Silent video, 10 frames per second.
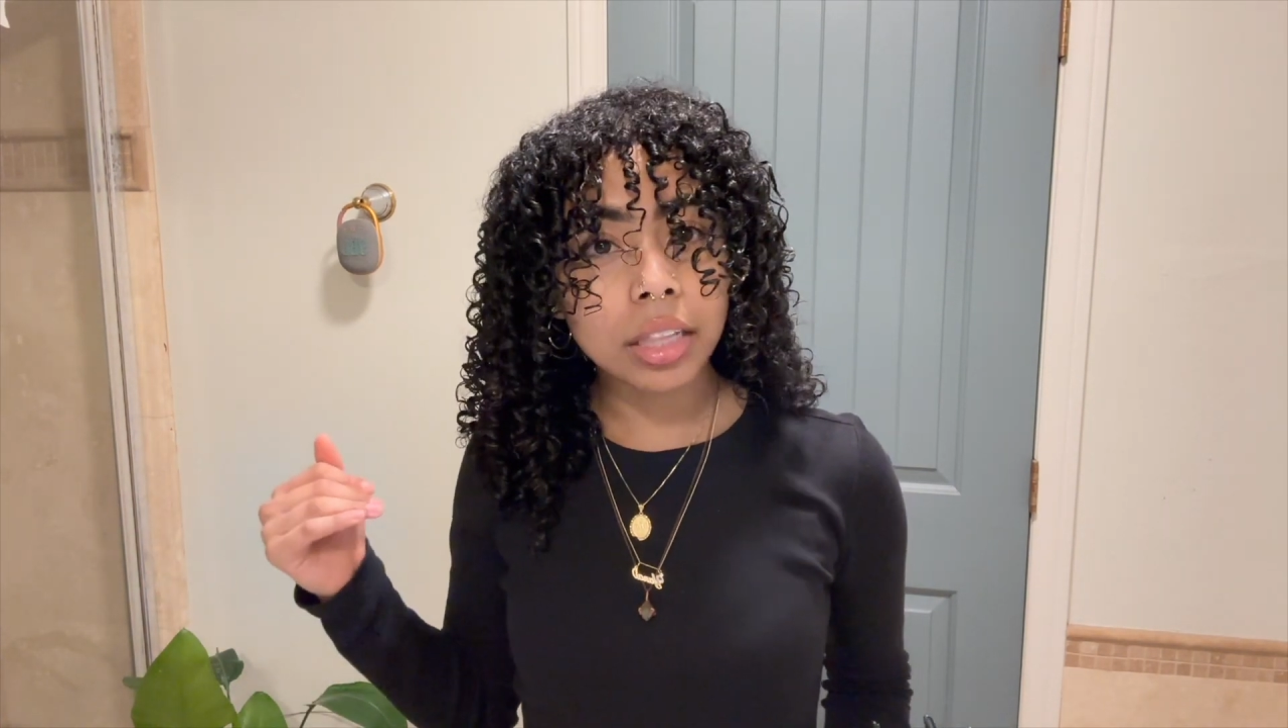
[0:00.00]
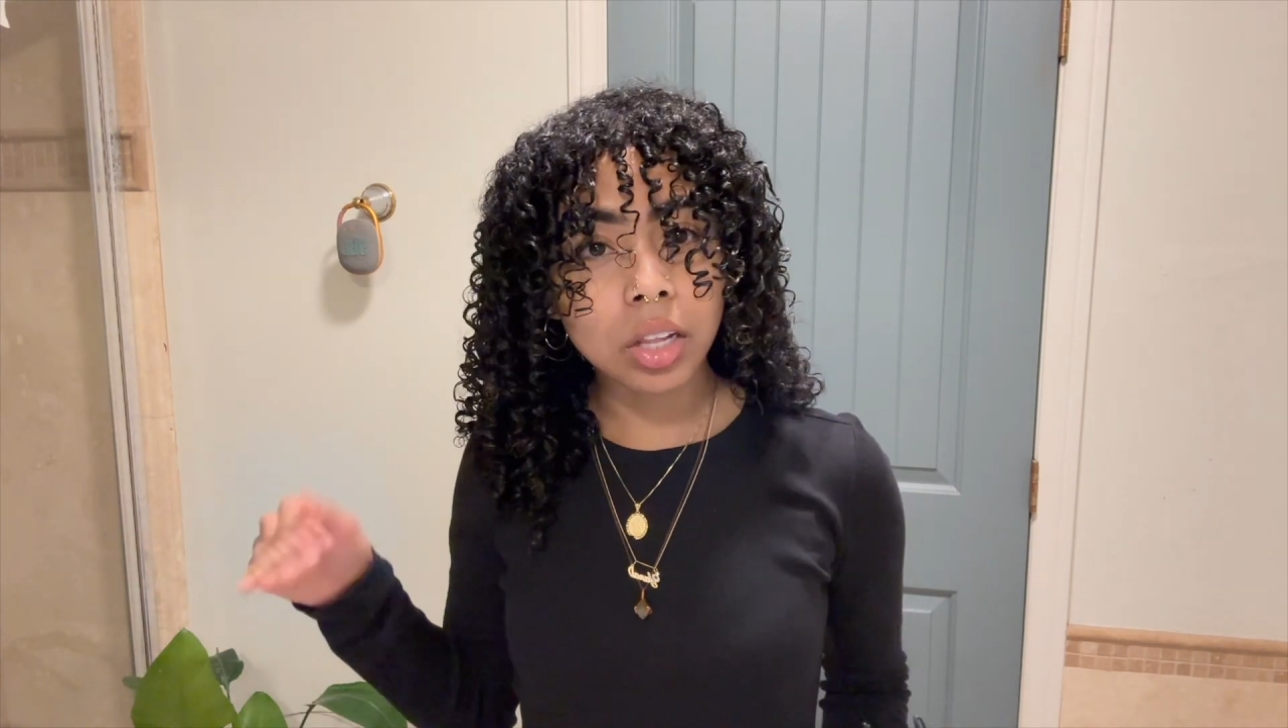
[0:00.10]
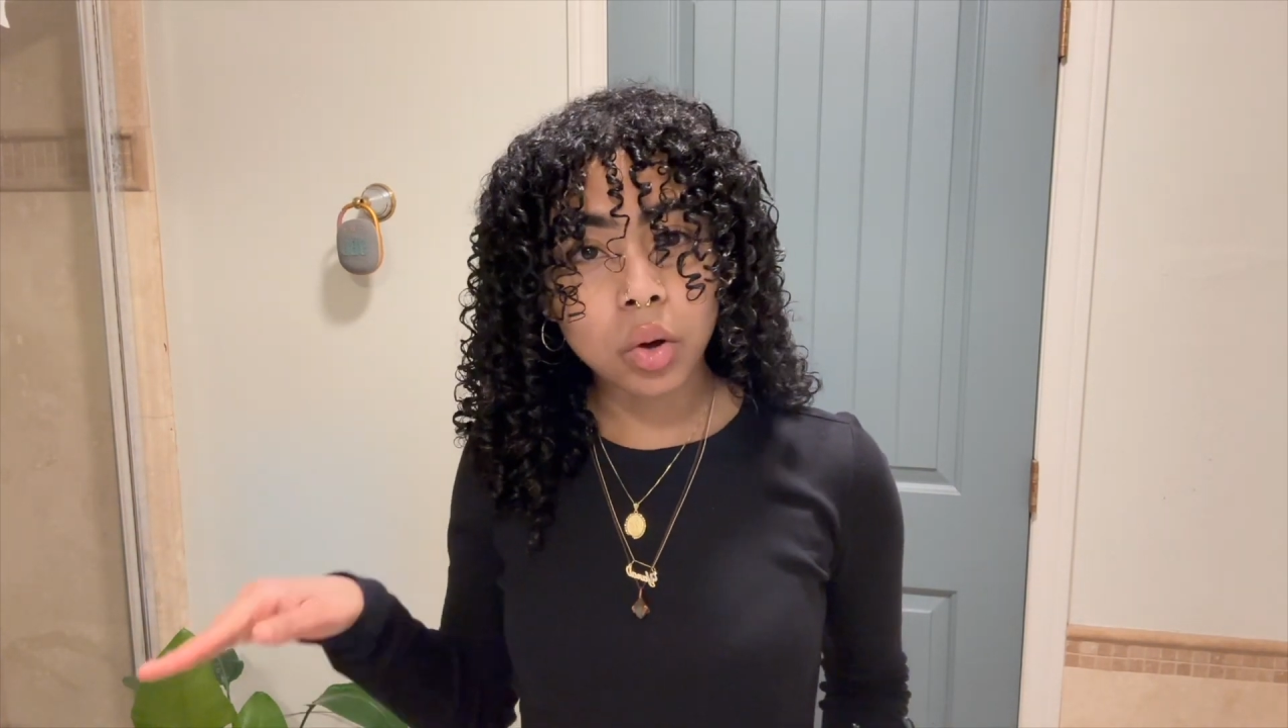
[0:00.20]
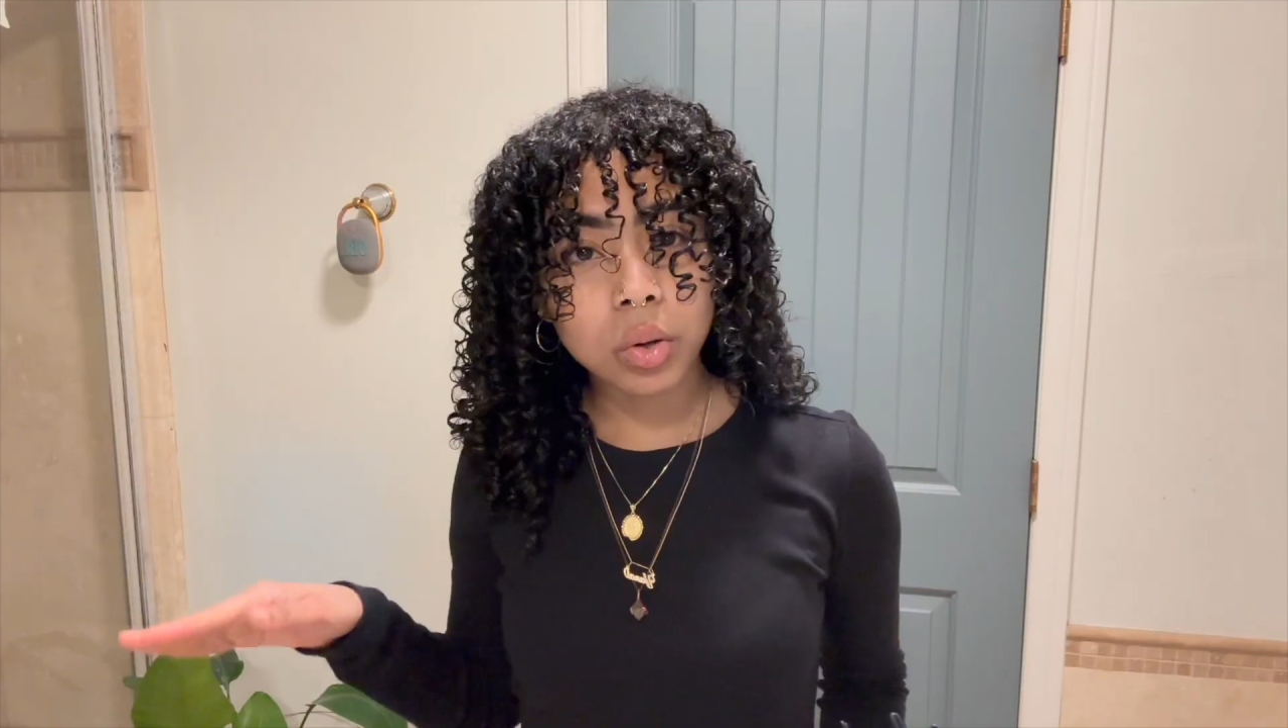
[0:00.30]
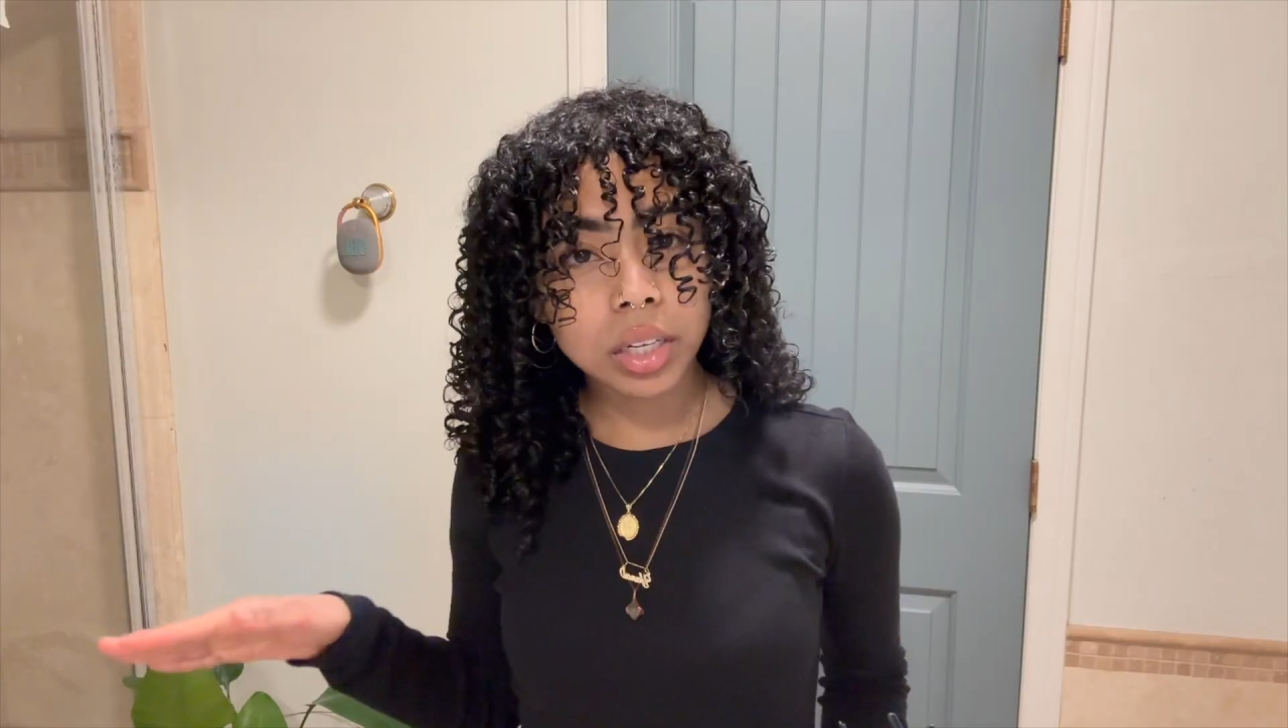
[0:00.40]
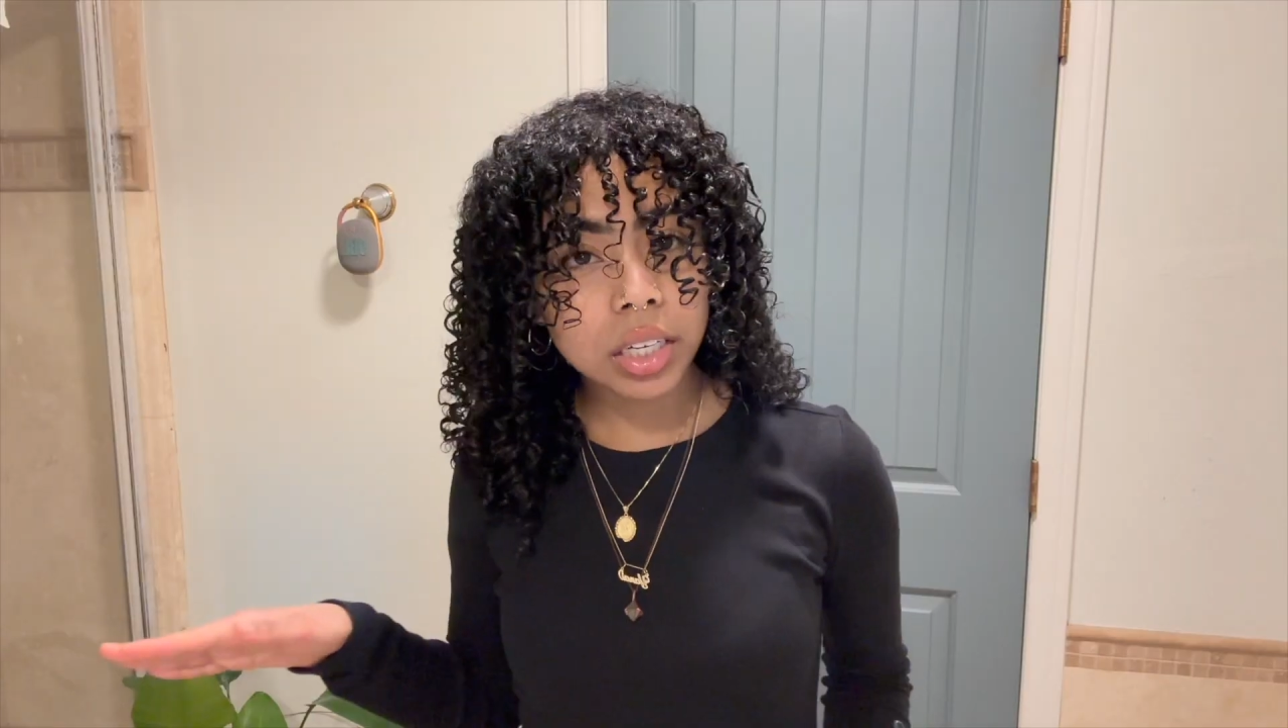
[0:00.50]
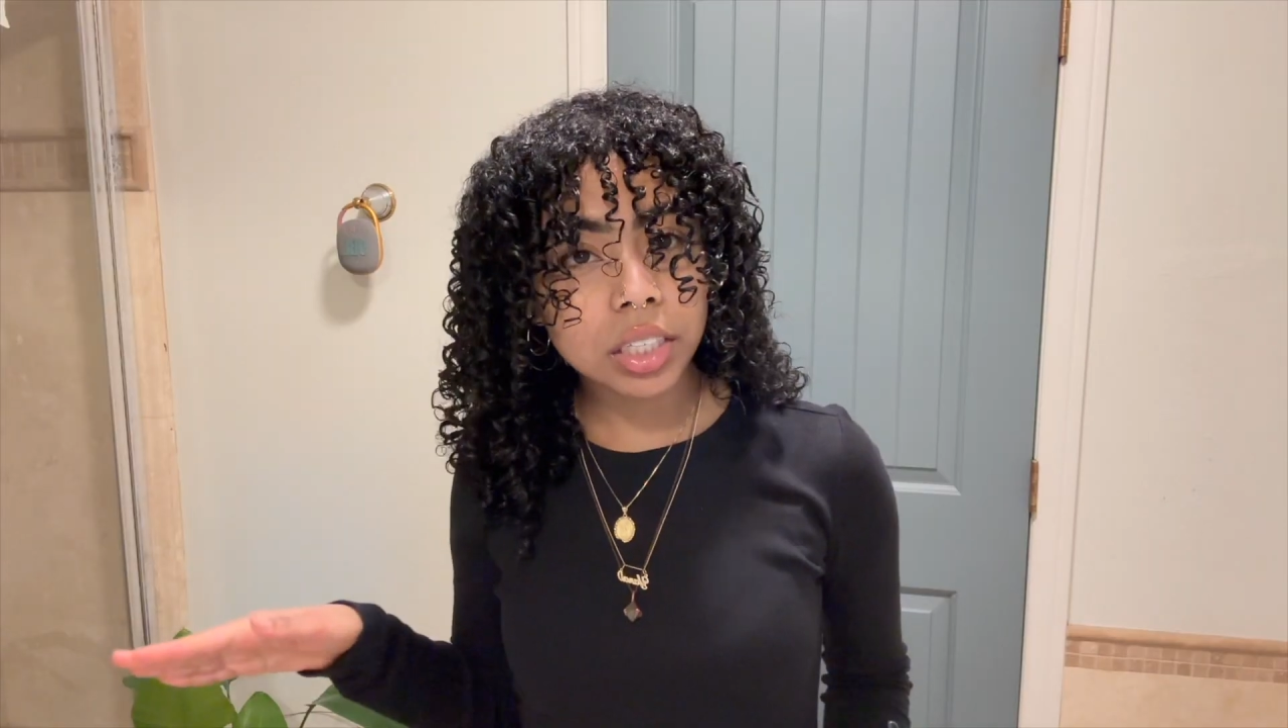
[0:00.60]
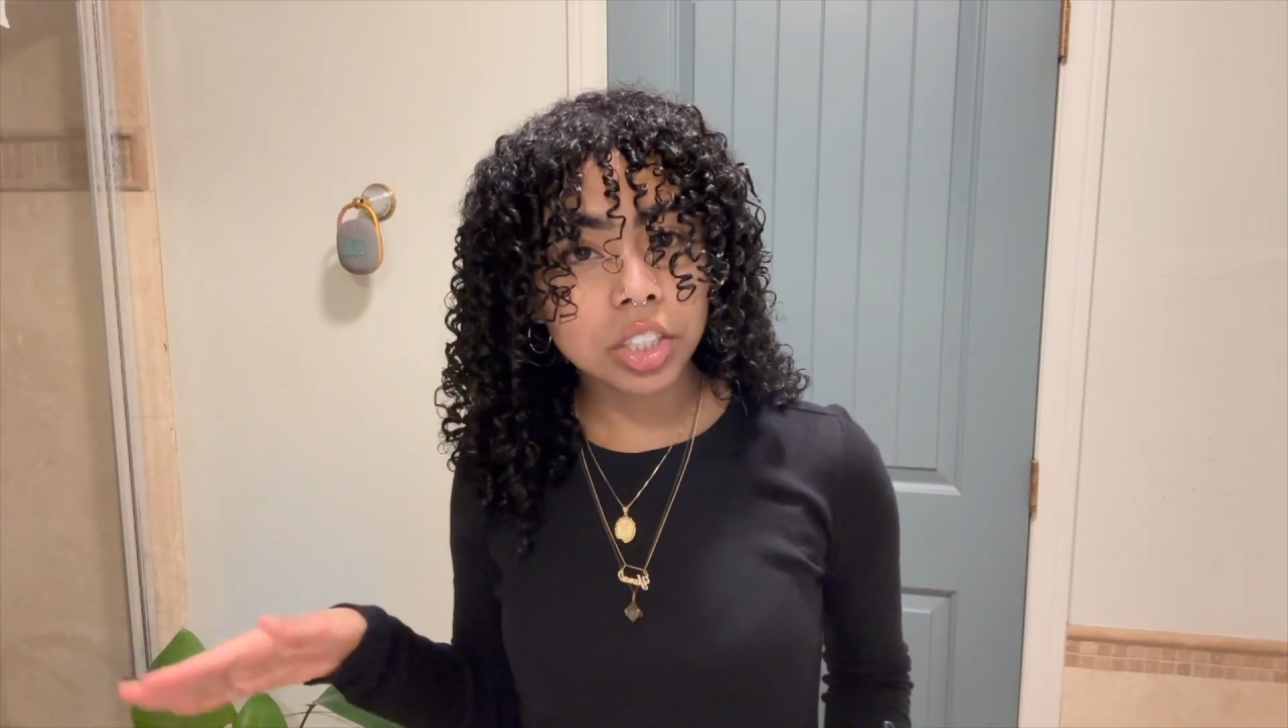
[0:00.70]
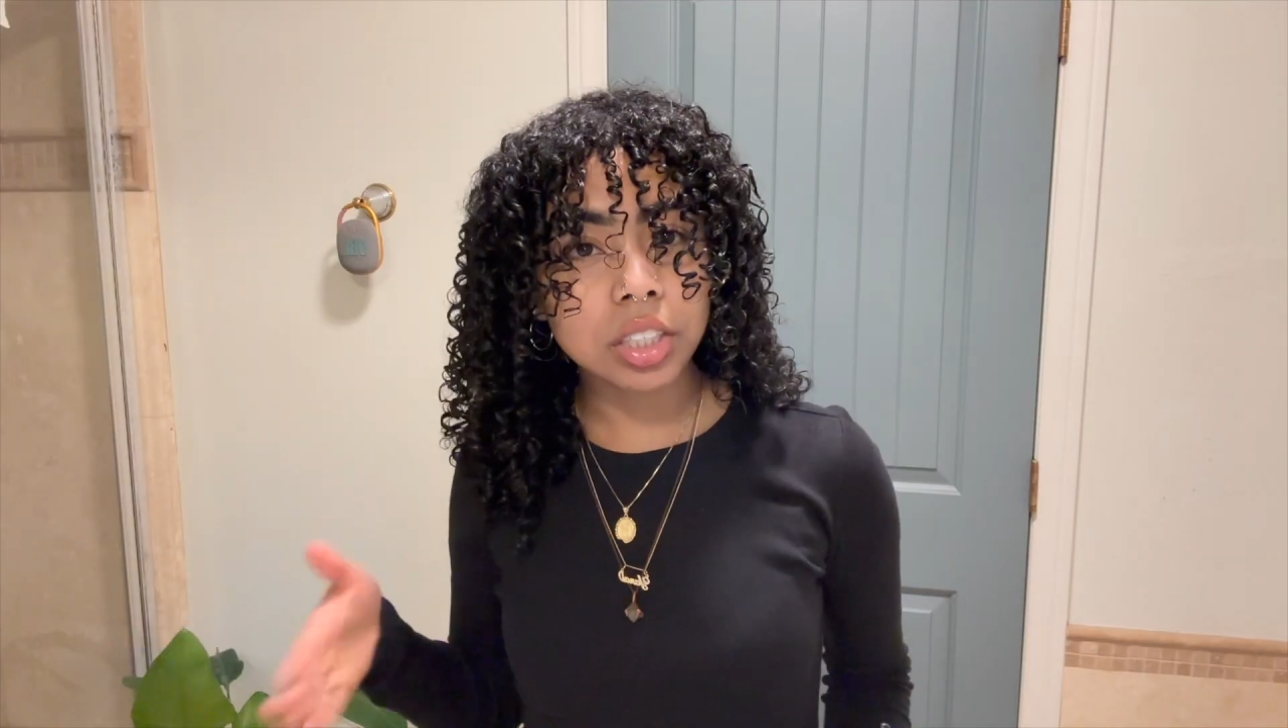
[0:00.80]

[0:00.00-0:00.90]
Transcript: low heat,